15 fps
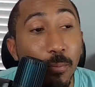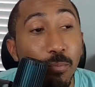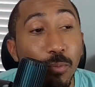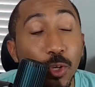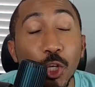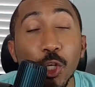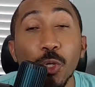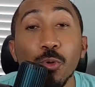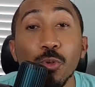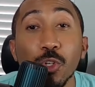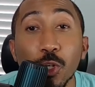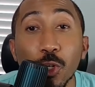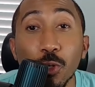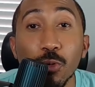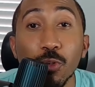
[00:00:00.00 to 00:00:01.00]

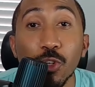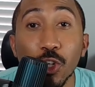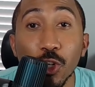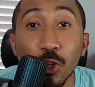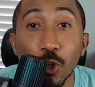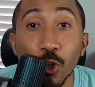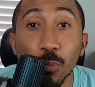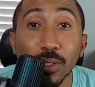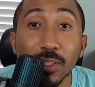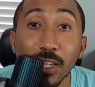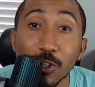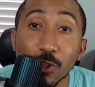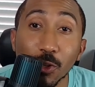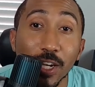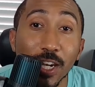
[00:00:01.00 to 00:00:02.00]
huge
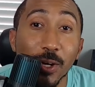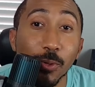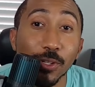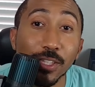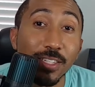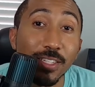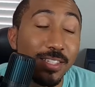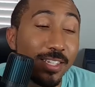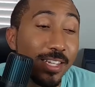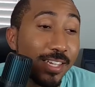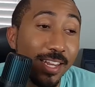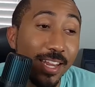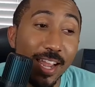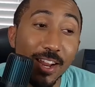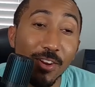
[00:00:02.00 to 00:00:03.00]
potential here with this
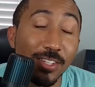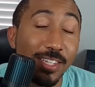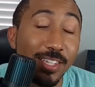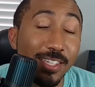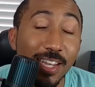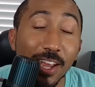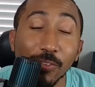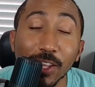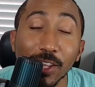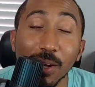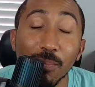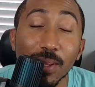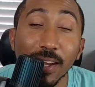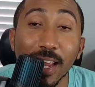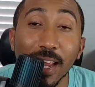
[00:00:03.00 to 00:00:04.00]
indicator. It's definitely going to
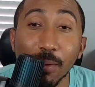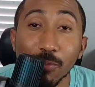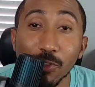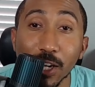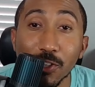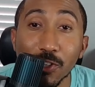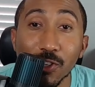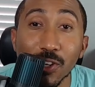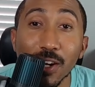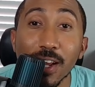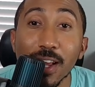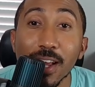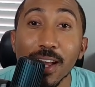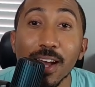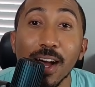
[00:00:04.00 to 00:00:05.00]
be a game changer.
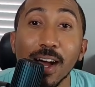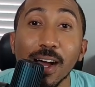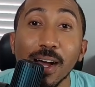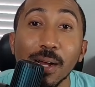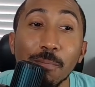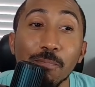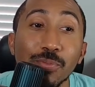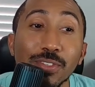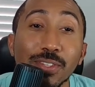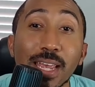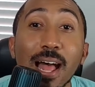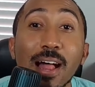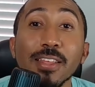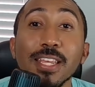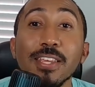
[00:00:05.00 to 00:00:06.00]

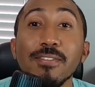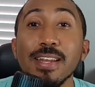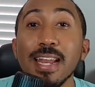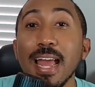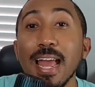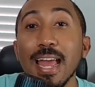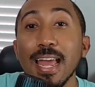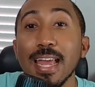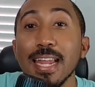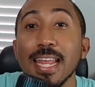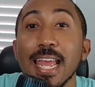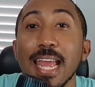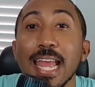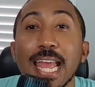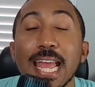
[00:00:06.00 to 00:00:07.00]
Sal even had,
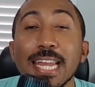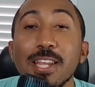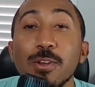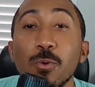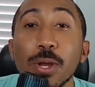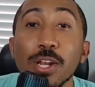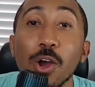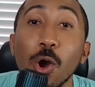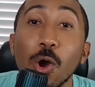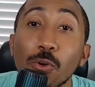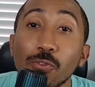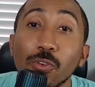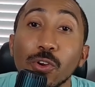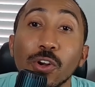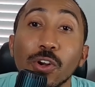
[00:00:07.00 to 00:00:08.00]
and he went
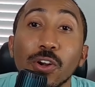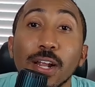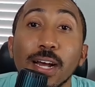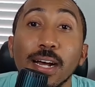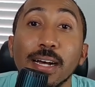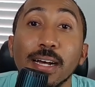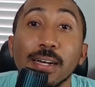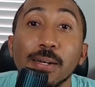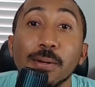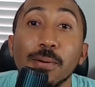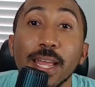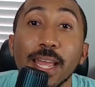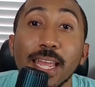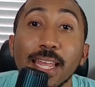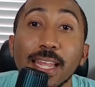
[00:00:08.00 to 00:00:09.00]
over
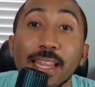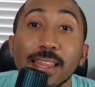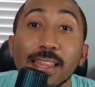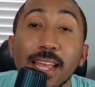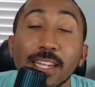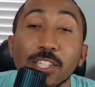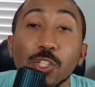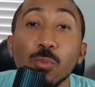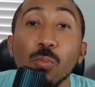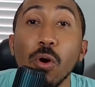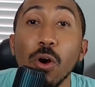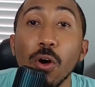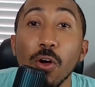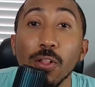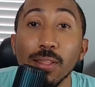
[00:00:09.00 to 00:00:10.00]
a
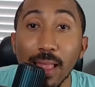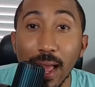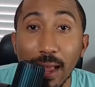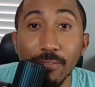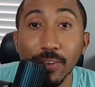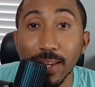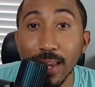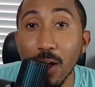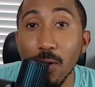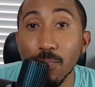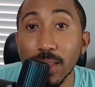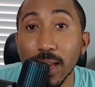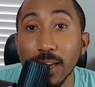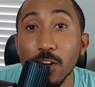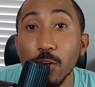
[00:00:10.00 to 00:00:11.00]
small live account
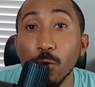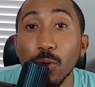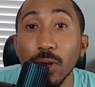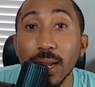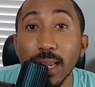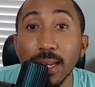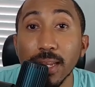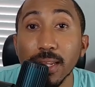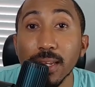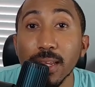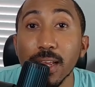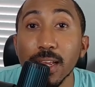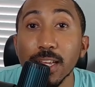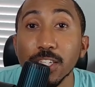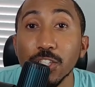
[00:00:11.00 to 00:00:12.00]
that he created
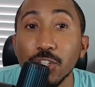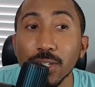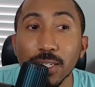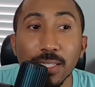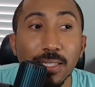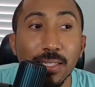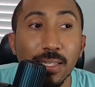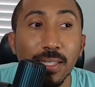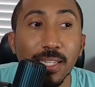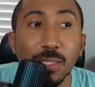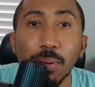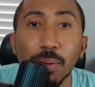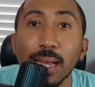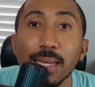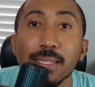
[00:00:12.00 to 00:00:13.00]
just this
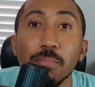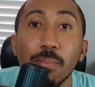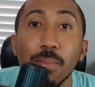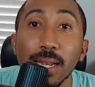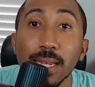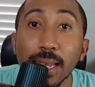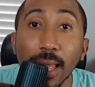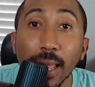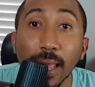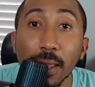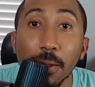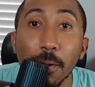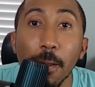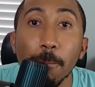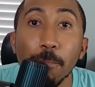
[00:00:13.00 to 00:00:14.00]
past Monday,